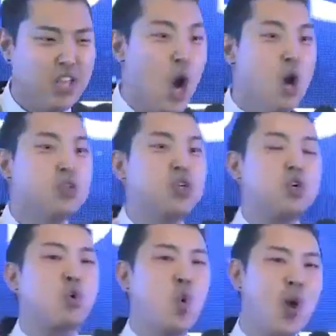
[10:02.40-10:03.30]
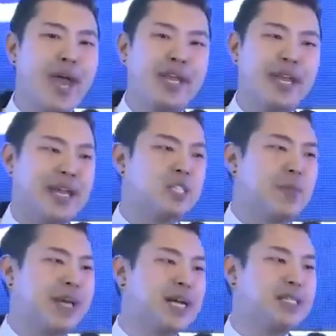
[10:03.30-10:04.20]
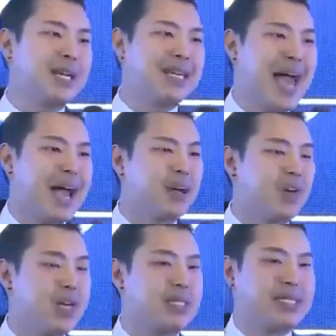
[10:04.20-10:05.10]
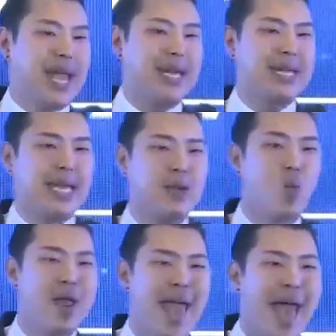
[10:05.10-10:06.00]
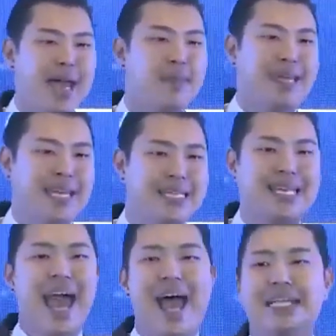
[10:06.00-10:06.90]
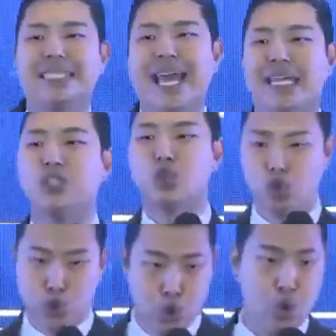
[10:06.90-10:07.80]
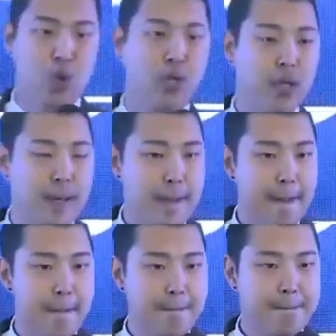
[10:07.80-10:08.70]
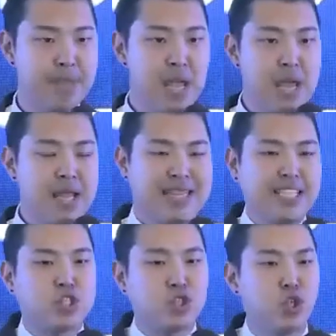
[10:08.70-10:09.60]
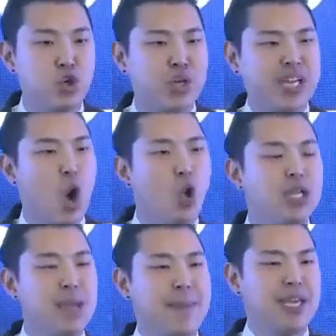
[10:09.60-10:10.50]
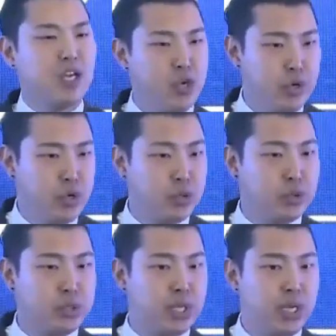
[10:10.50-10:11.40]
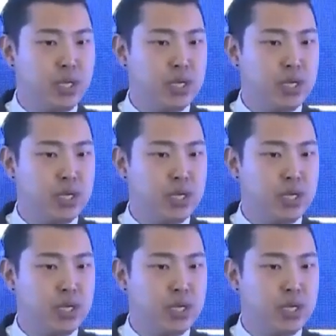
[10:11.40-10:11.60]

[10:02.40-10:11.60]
those who quit, it's because their lack of understanding in what Atomy is as a tool. This tool can only be used